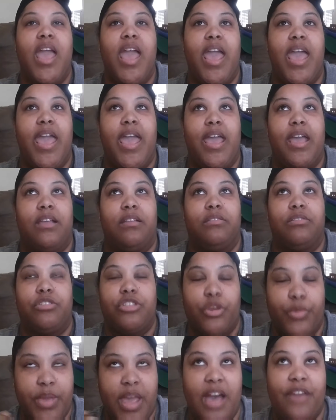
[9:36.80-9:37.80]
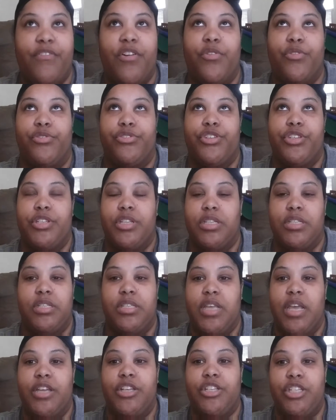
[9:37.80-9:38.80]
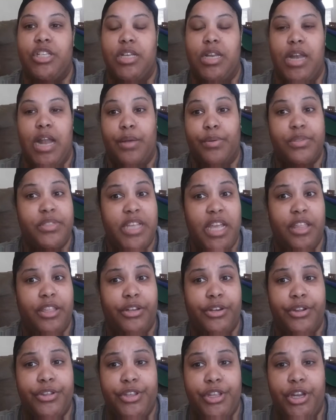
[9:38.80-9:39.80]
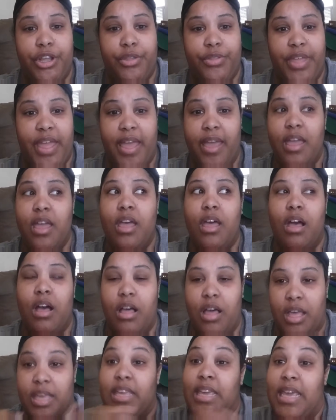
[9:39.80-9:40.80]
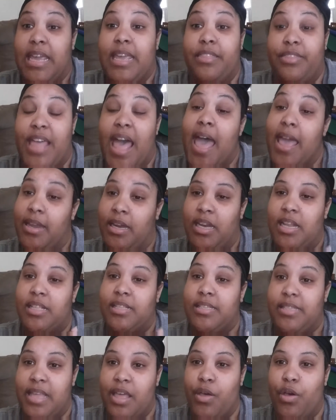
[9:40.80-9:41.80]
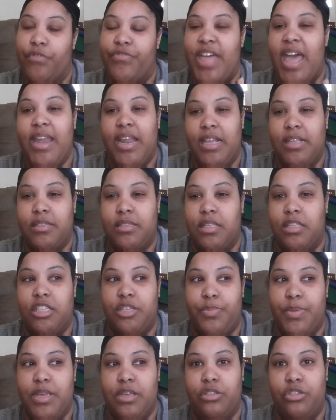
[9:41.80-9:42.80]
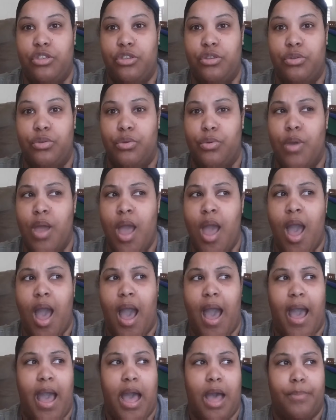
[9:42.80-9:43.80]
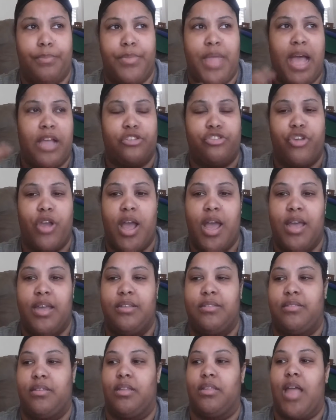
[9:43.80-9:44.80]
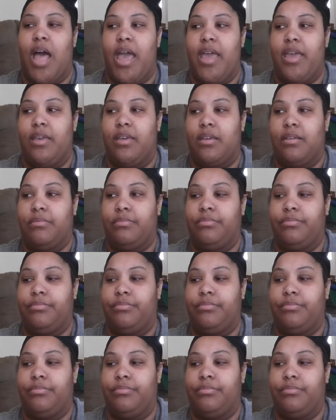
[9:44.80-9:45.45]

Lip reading: And so we got further into the discussion, and I was telling her, that again, that in itself, that instance speak to, I'm not trying to like